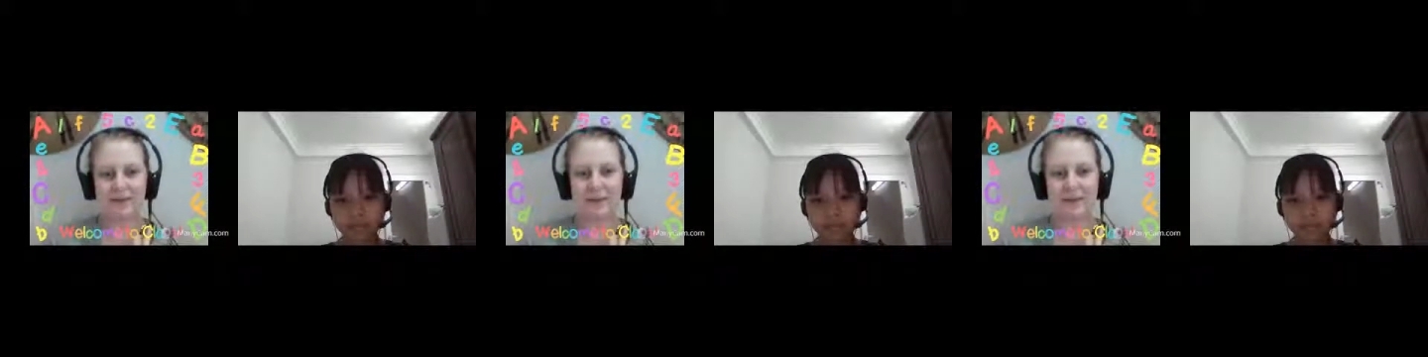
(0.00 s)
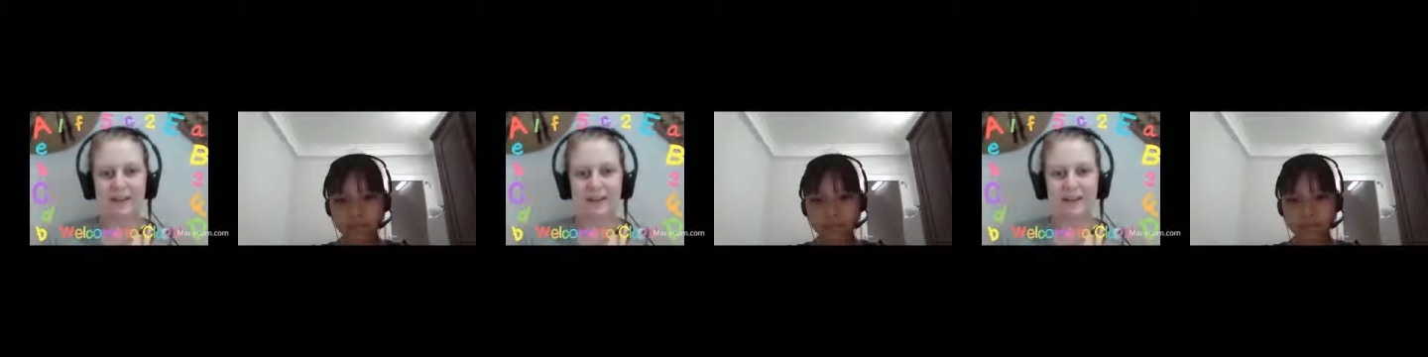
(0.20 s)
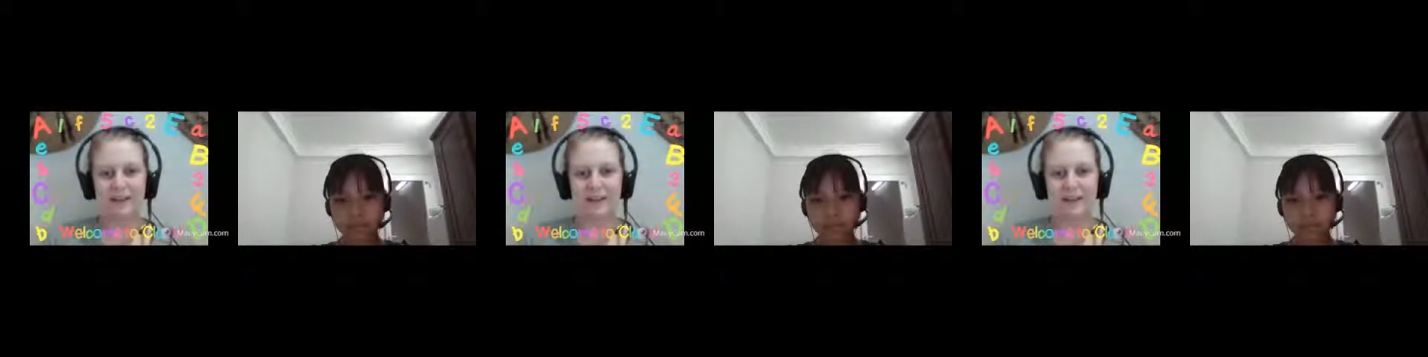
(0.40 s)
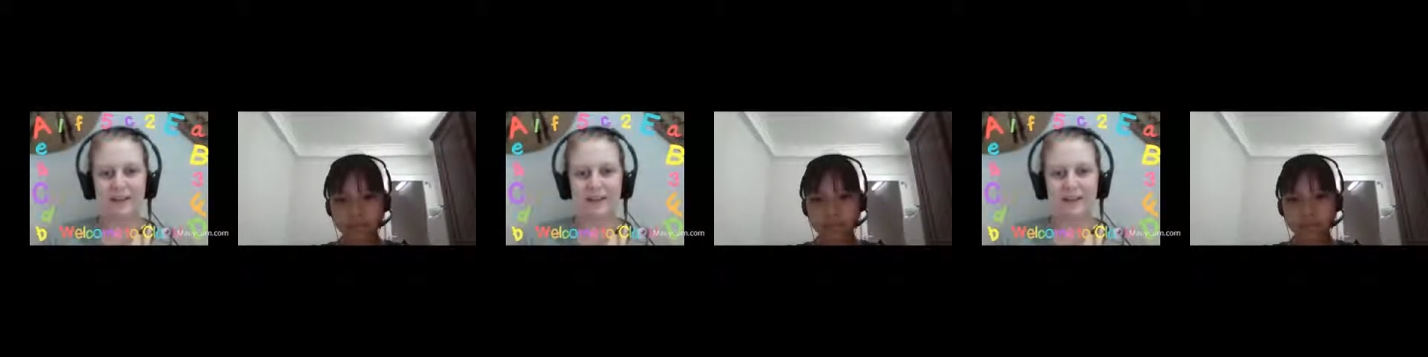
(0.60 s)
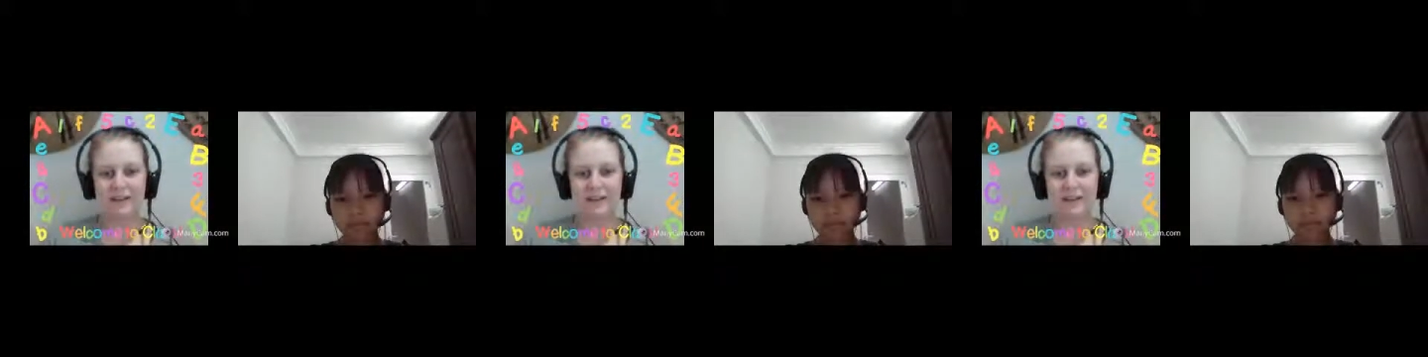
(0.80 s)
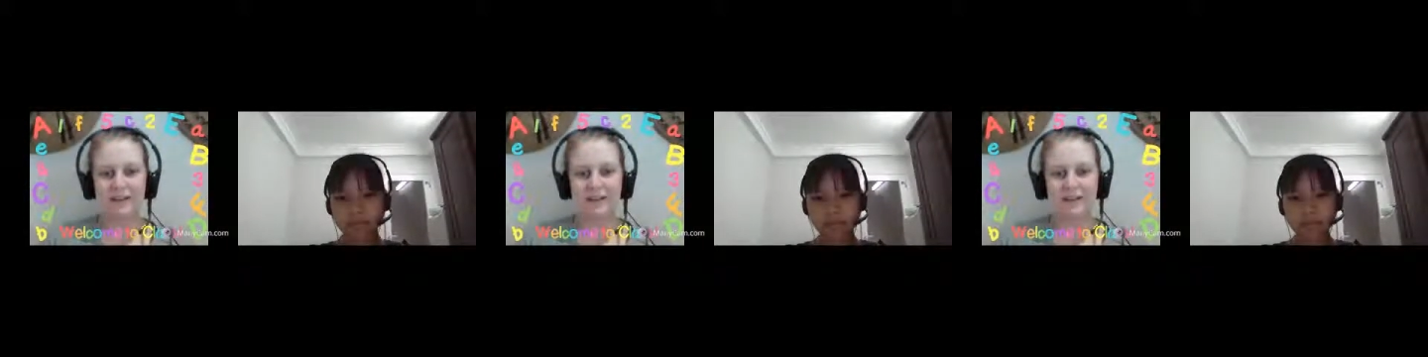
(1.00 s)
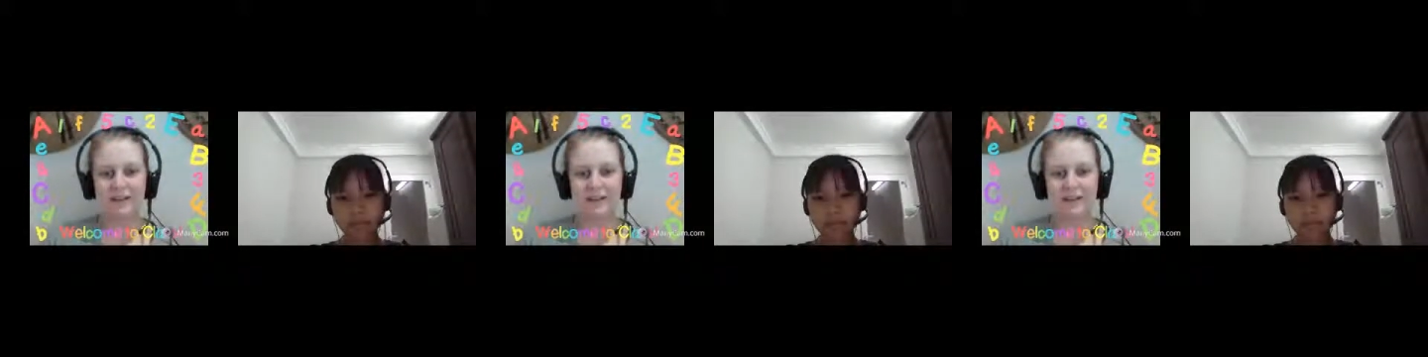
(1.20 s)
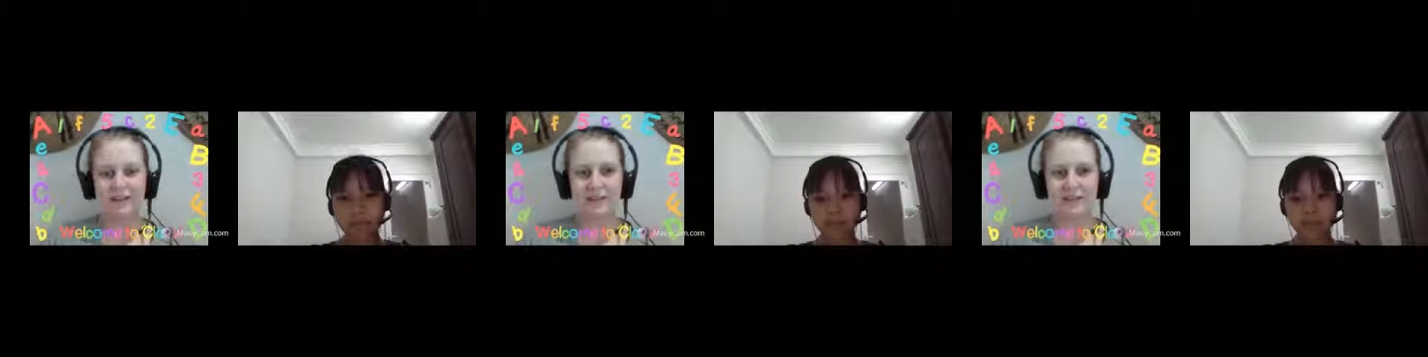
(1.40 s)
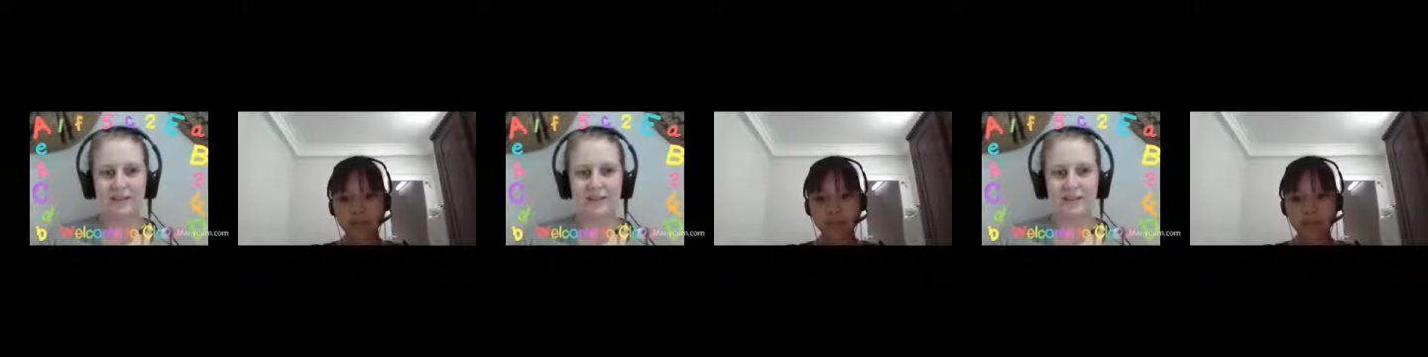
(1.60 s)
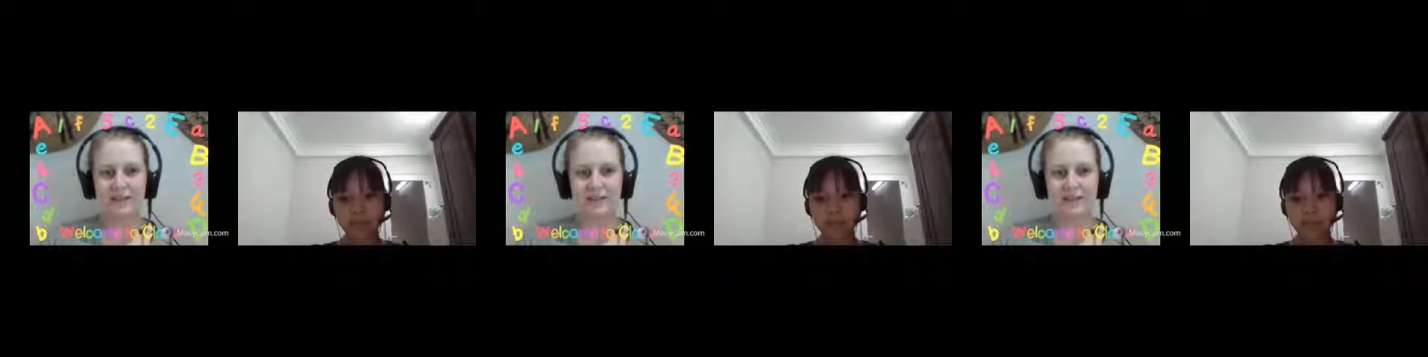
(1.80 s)

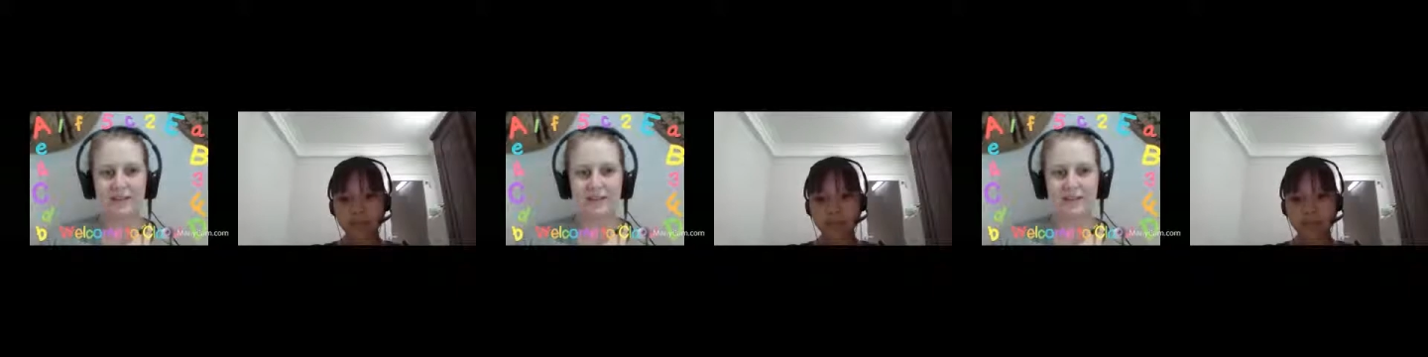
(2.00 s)
(silence)